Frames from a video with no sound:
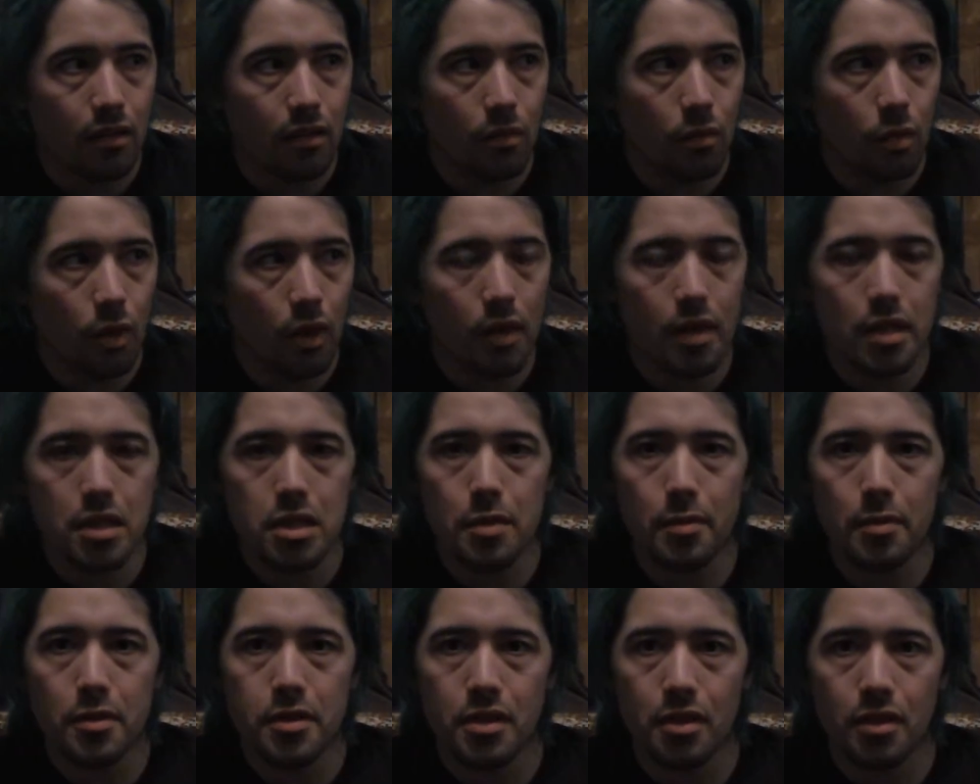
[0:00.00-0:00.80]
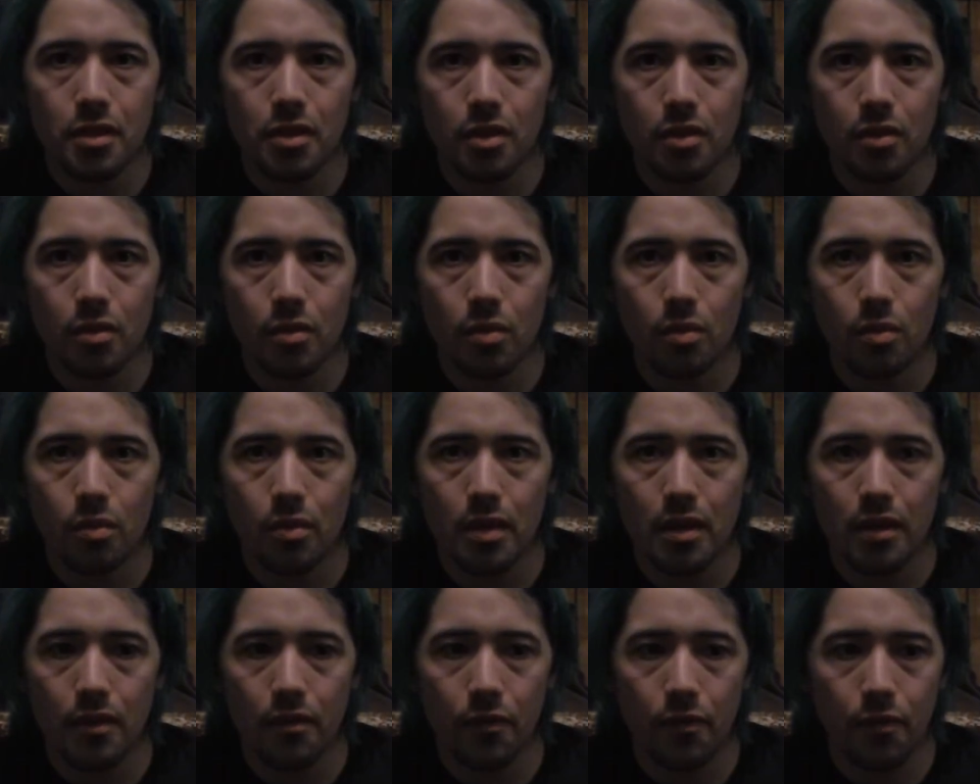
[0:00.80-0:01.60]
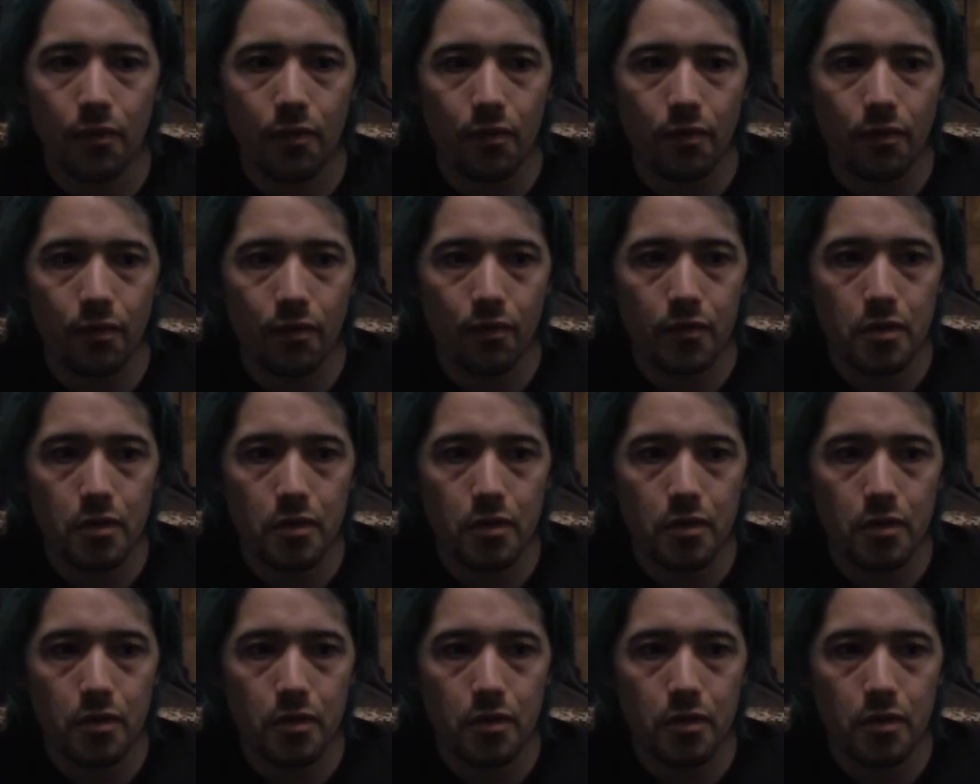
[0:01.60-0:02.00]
what are they supposed to do if